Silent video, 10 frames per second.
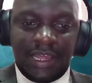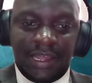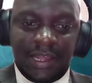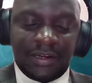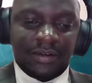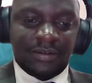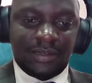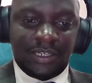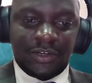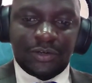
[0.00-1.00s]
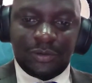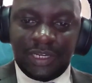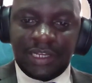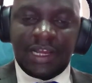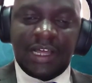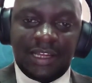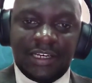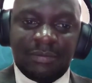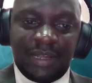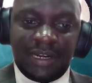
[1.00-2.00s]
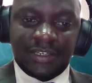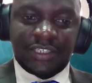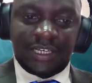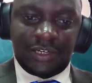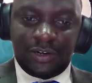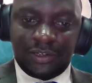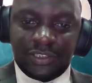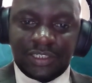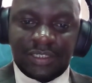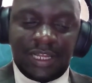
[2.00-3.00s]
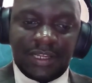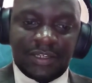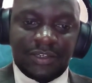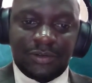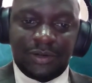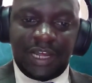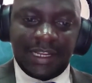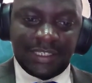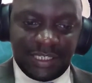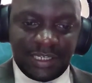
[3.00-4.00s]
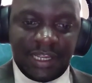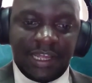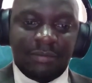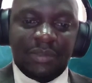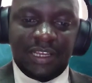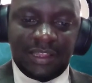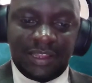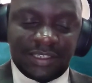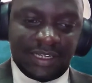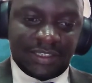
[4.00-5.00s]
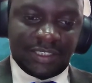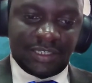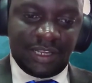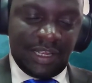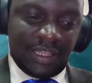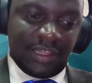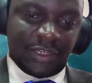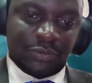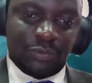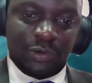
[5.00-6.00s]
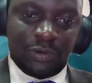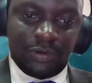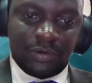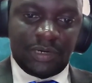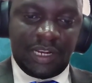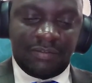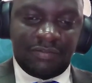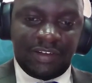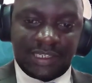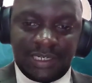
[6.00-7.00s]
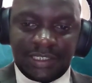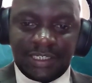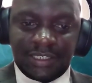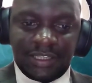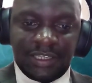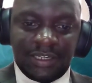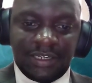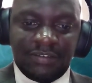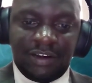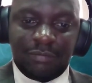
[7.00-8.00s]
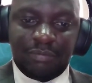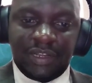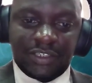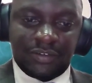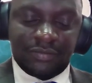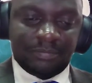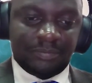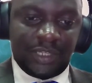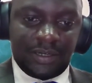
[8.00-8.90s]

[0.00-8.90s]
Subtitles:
and including other dependent technologies like, you know, IT and many other sectors that will facilitate the development of